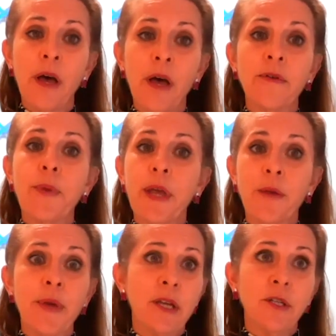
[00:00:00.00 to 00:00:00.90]
pelvic
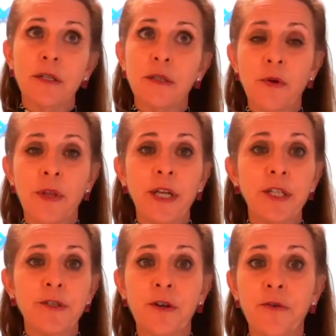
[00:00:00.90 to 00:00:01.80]
pain patients where they
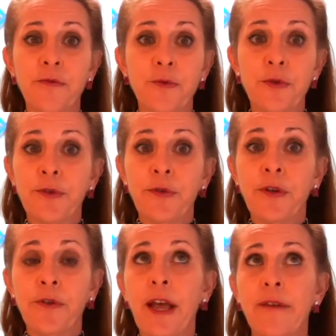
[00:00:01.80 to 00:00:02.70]
just don't, you know, they